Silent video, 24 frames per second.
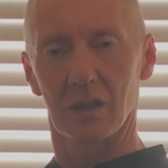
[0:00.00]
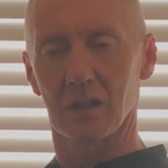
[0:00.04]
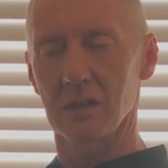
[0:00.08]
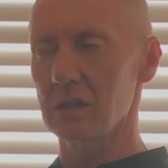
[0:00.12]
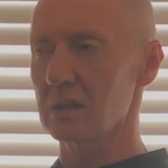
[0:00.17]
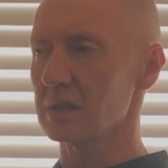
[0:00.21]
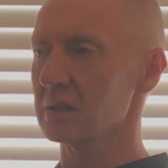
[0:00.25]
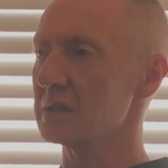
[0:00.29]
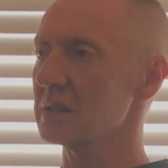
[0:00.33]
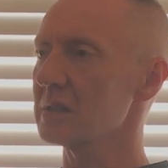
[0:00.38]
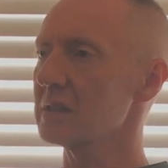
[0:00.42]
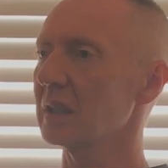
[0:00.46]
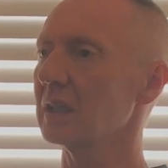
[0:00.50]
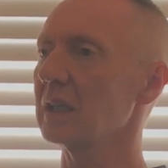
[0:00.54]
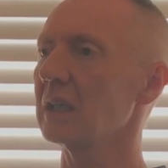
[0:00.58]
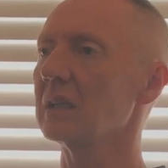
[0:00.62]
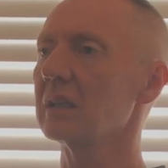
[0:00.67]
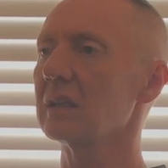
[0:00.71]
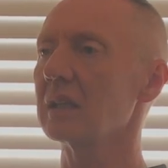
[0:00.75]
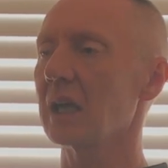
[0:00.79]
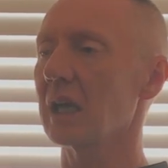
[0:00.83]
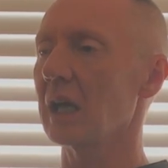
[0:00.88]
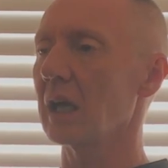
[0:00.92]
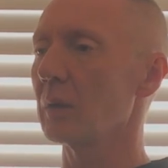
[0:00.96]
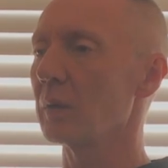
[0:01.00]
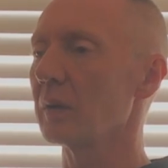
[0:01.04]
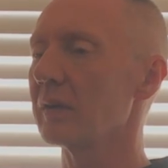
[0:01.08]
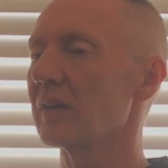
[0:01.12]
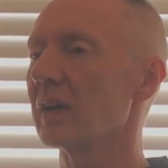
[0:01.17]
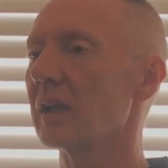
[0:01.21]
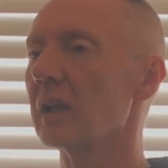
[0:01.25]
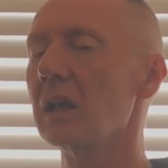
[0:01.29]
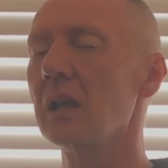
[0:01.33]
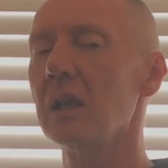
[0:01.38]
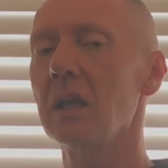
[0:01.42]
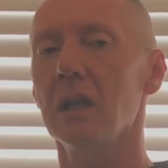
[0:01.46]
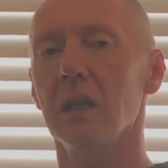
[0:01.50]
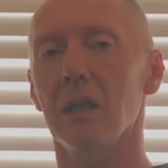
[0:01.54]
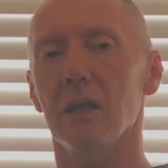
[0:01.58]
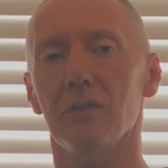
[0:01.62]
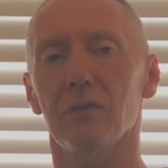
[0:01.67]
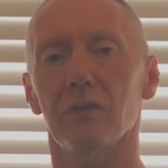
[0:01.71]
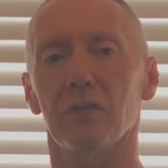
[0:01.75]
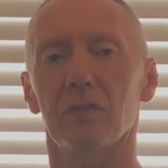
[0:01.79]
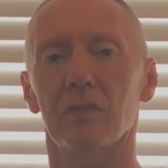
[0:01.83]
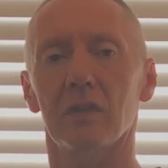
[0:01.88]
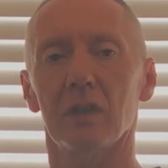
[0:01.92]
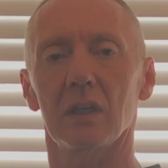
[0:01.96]
You're sitting there with a
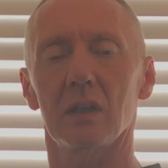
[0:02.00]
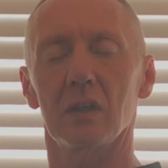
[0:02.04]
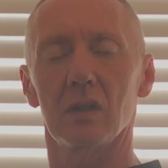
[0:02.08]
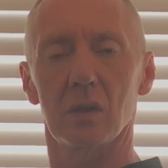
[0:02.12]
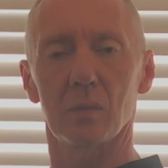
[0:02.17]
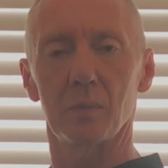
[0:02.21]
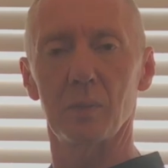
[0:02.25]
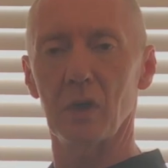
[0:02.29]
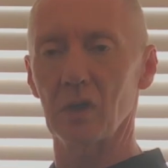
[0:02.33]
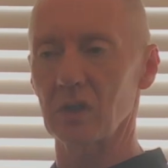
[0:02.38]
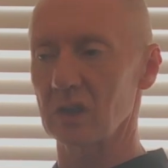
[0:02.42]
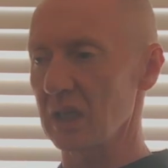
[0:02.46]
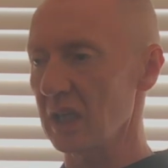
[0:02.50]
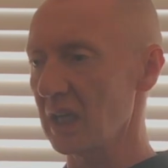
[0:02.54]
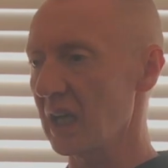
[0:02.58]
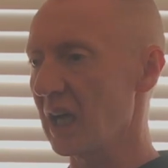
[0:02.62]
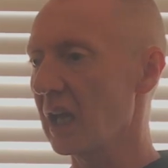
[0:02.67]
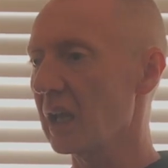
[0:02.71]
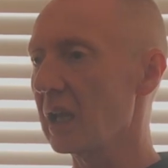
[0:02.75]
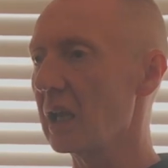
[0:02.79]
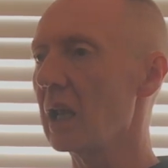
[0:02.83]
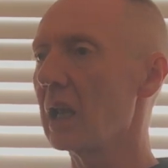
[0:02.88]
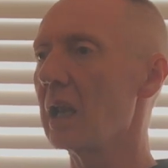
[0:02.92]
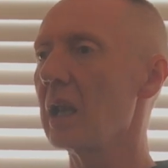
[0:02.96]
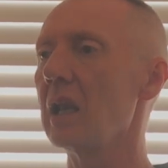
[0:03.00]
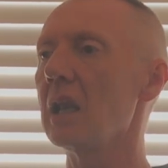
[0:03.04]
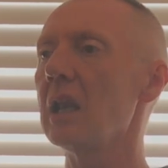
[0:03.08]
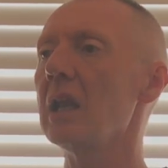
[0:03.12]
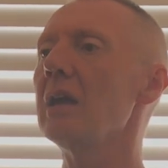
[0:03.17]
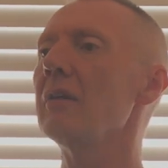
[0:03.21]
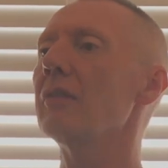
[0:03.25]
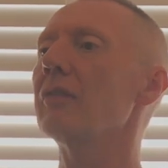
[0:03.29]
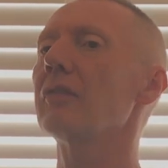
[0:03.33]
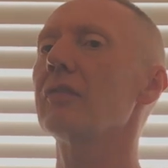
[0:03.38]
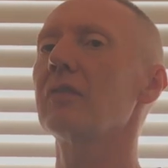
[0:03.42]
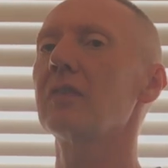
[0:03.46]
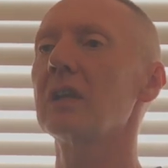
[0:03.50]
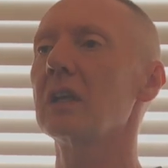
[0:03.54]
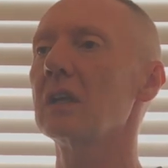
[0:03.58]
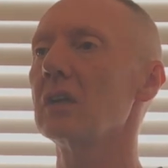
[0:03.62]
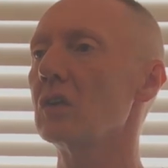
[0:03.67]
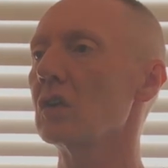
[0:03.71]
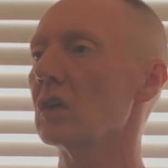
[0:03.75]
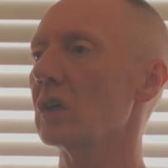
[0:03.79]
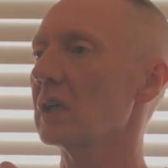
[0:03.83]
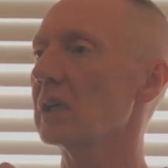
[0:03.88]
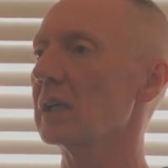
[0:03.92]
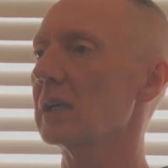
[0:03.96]
lift in your body, a lift in
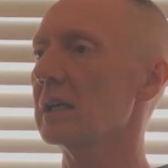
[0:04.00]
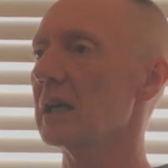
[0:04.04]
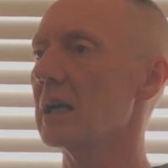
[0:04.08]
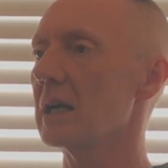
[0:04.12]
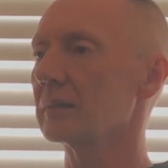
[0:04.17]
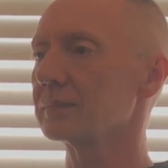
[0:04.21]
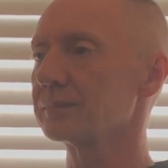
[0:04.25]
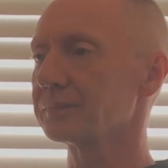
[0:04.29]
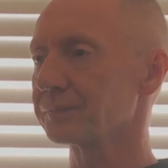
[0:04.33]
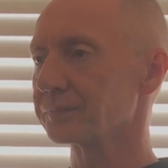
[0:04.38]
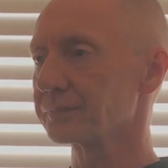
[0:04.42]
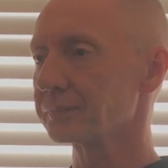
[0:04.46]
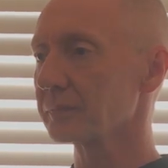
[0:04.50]
your heart.